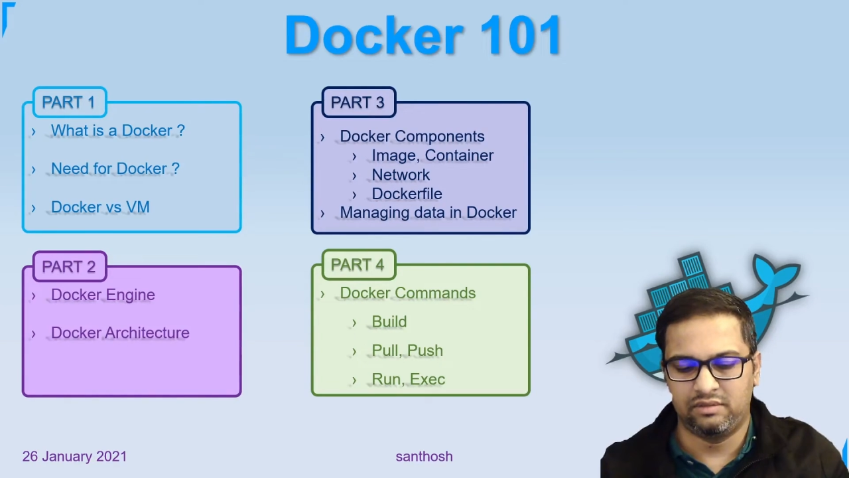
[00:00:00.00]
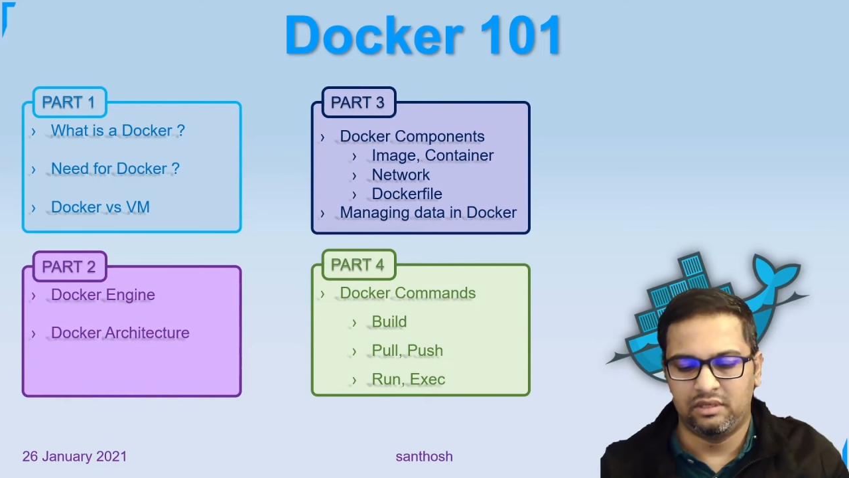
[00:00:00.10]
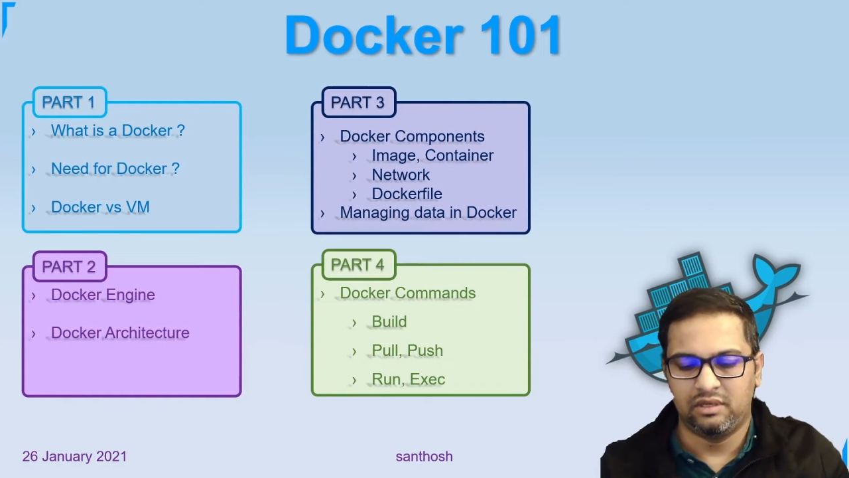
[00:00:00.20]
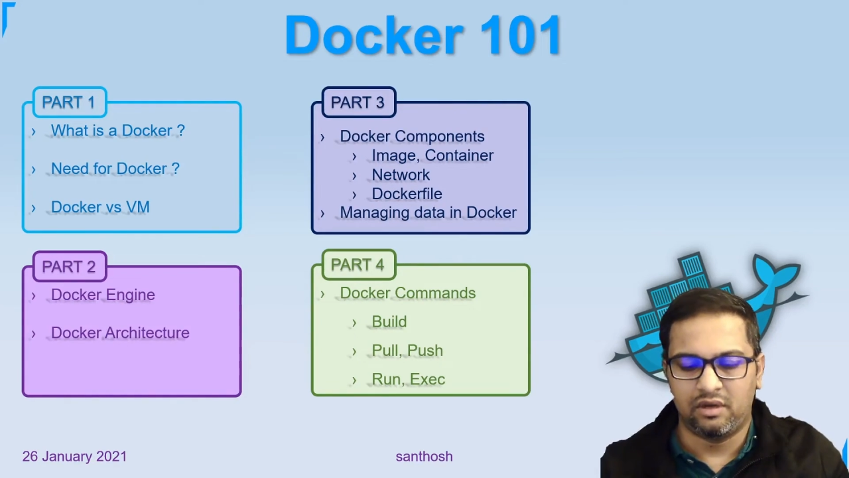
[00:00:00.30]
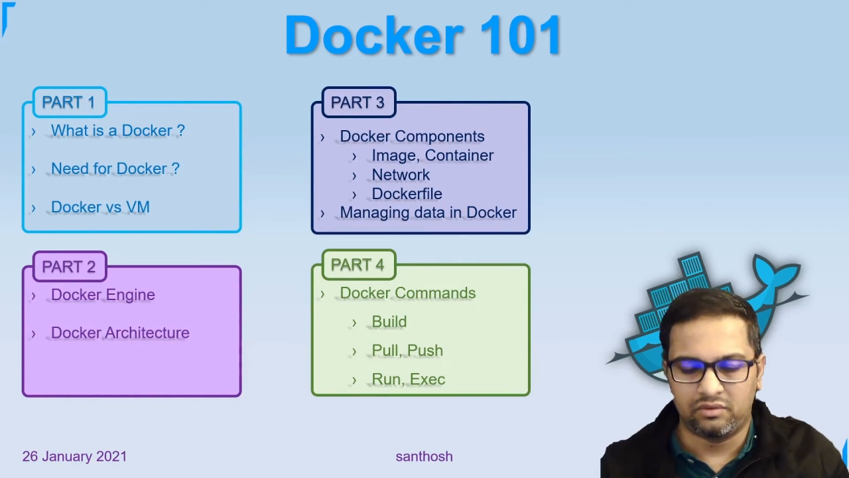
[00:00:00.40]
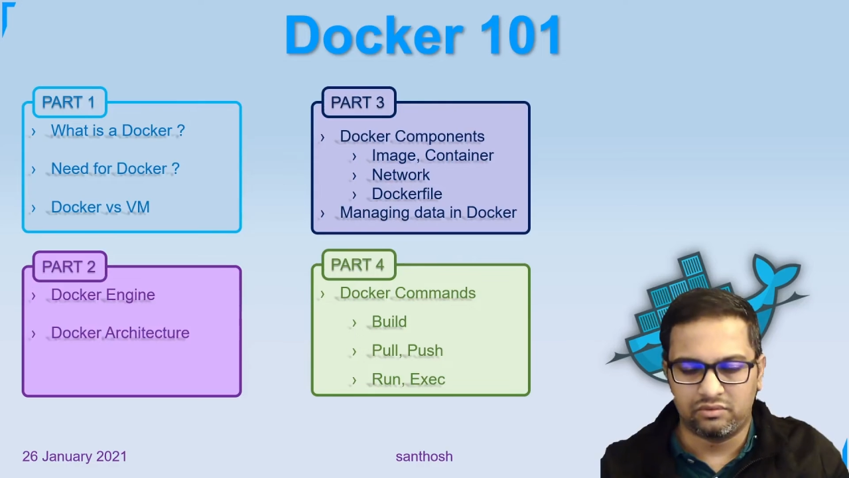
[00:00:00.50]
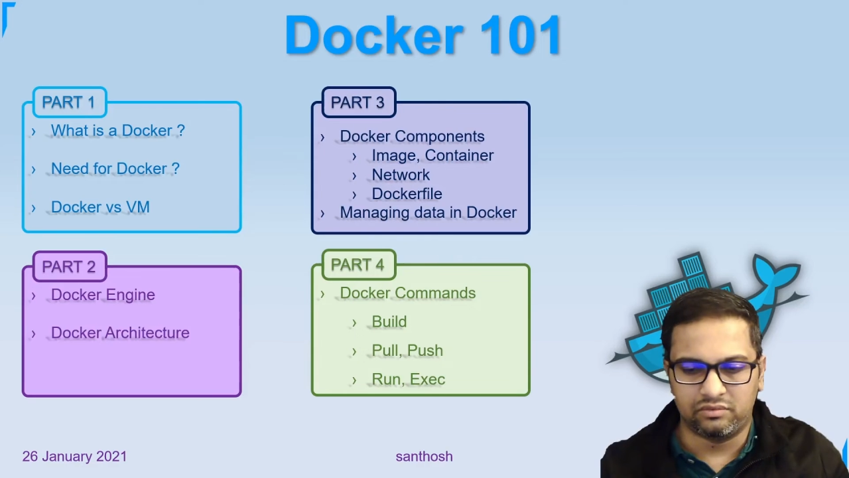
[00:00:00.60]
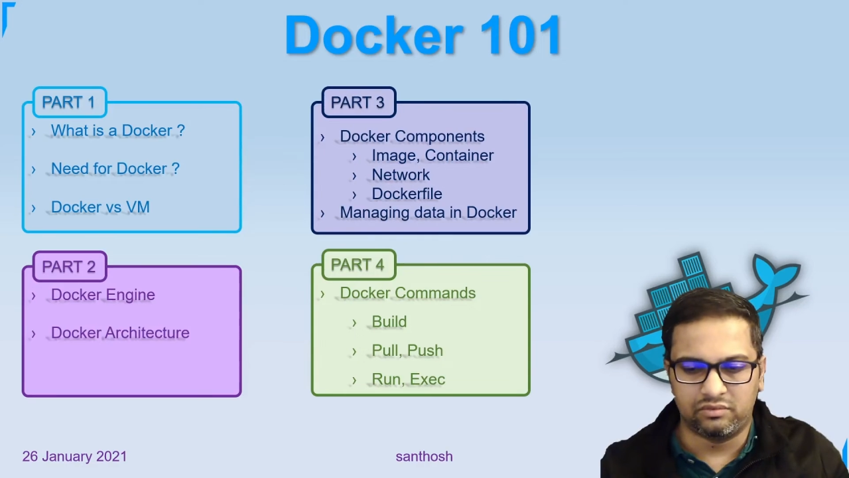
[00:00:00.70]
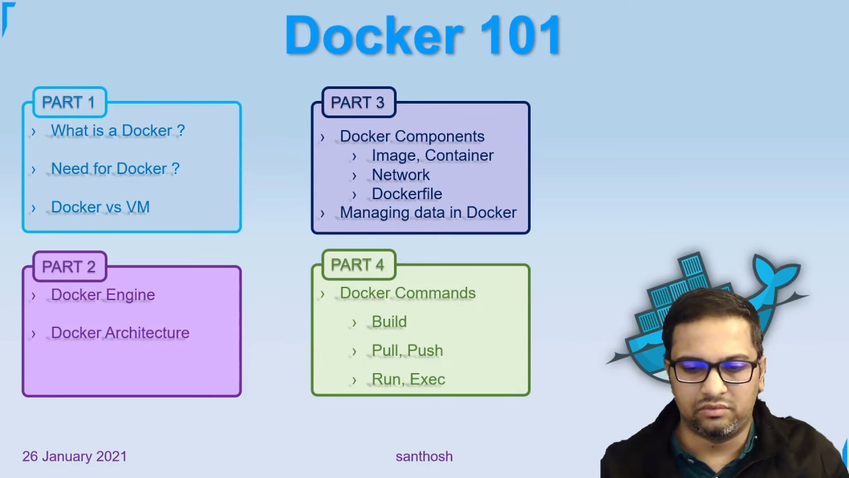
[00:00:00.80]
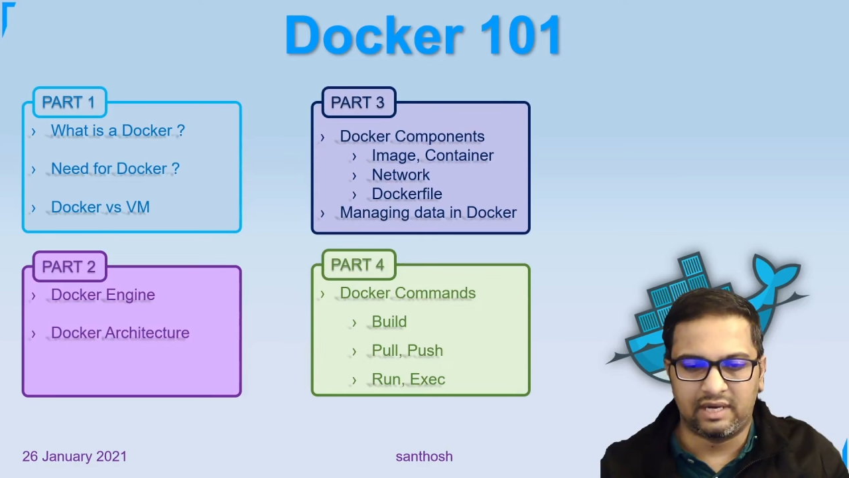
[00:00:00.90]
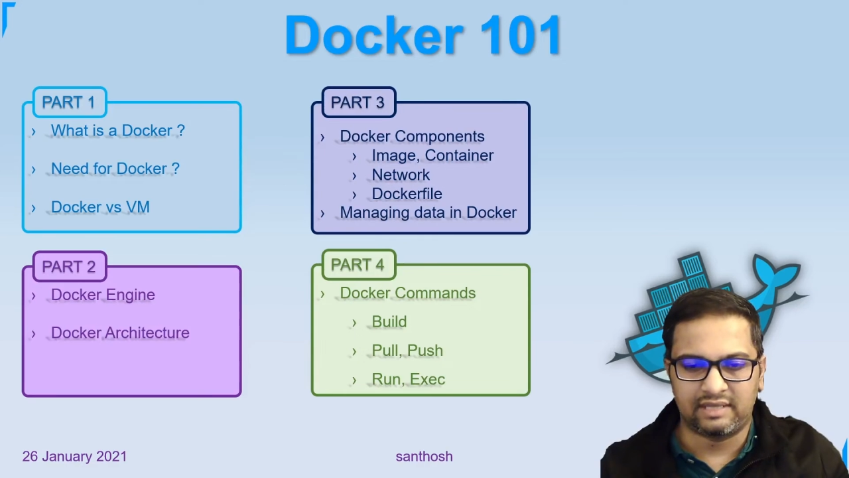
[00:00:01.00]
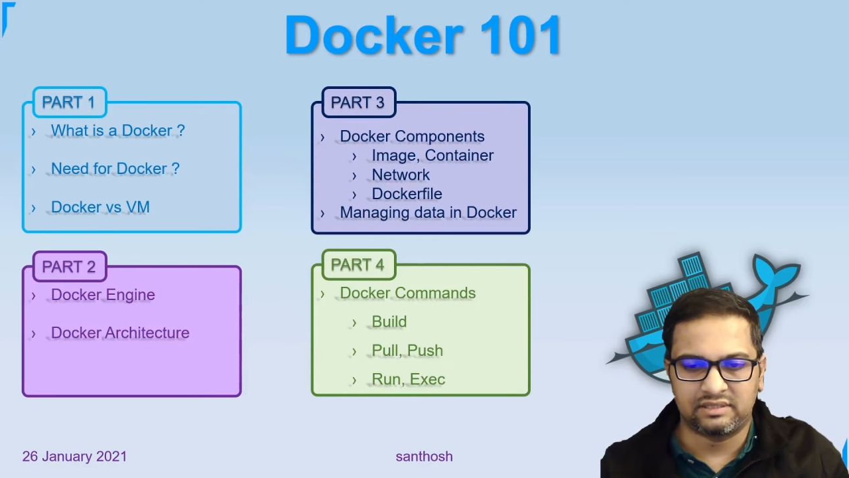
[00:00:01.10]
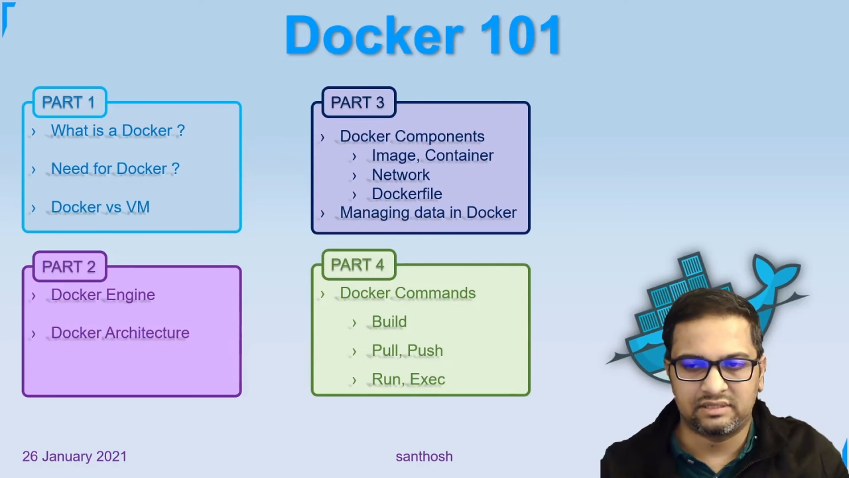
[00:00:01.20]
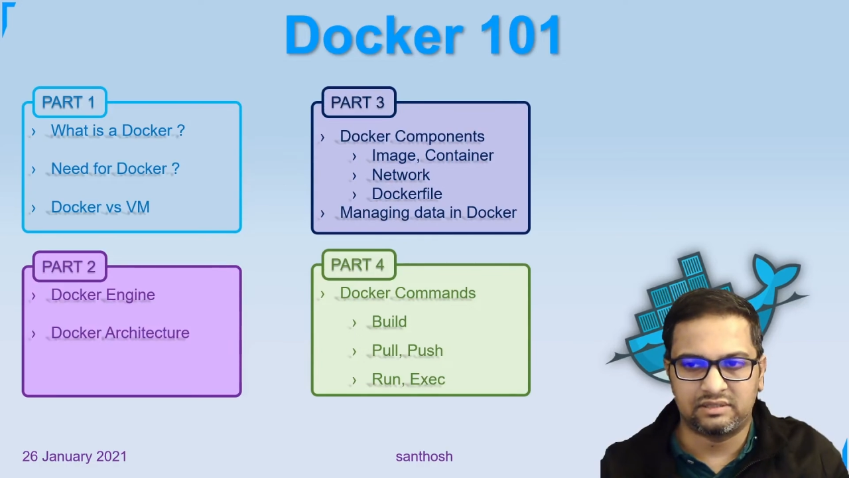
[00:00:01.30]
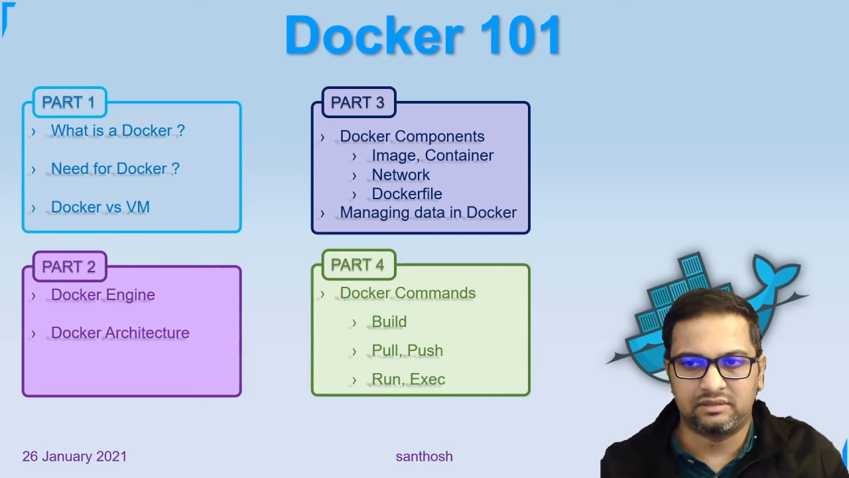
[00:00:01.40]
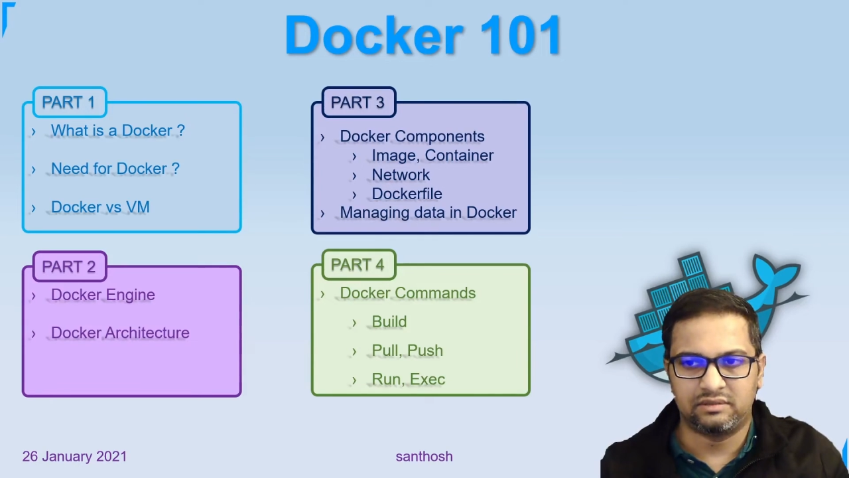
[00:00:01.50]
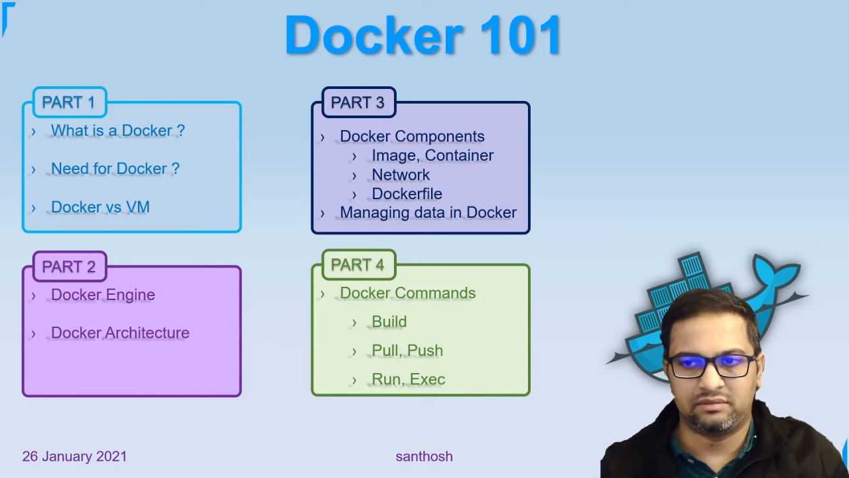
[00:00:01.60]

how to access